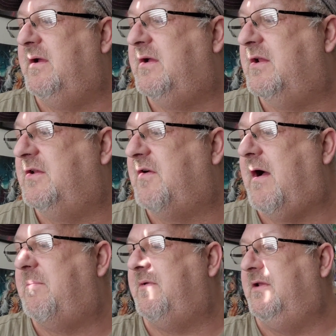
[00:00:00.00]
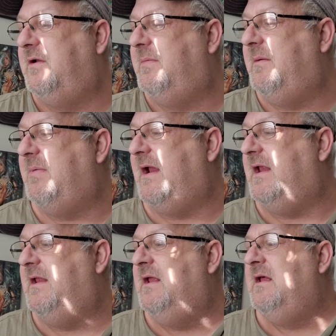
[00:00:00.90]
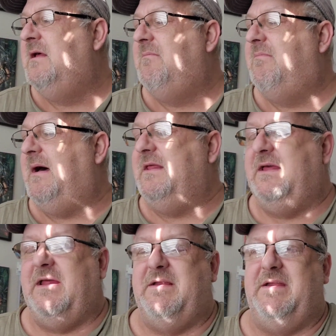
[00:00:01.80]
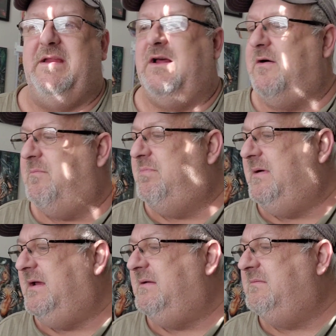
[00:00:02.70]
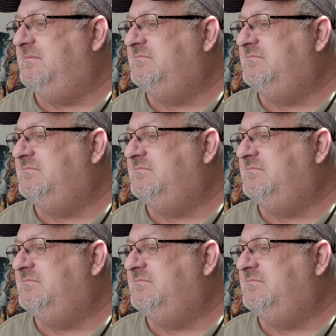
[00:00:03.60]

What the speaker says: It could have dropped a little bit by then, you know, but